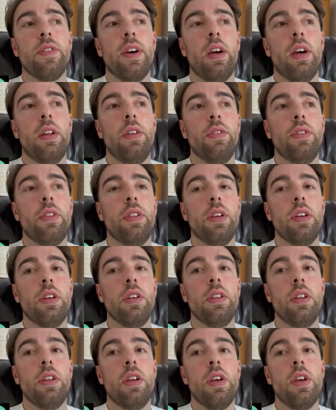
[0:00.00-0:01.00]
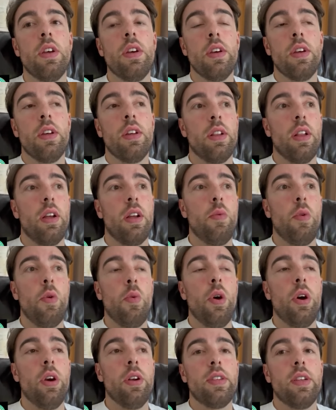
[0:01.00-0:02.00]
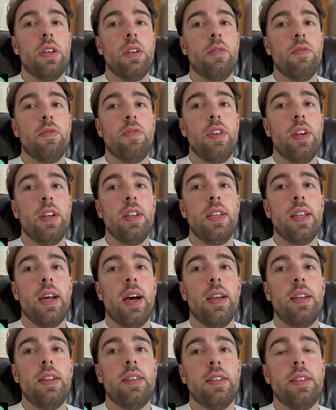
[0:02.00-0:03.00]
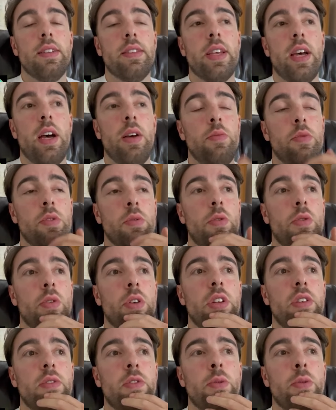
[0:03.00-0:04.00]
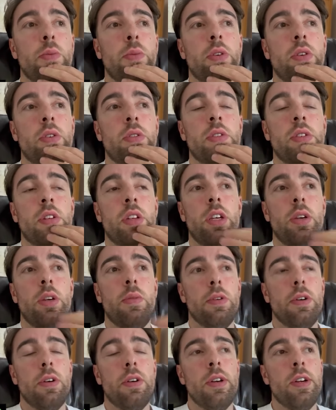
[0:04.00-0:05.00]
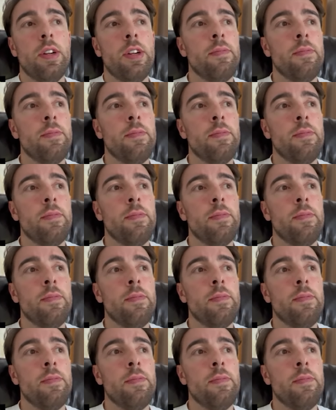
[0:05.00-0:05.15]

final third. Like, we worked it really nice at times, some great football today, but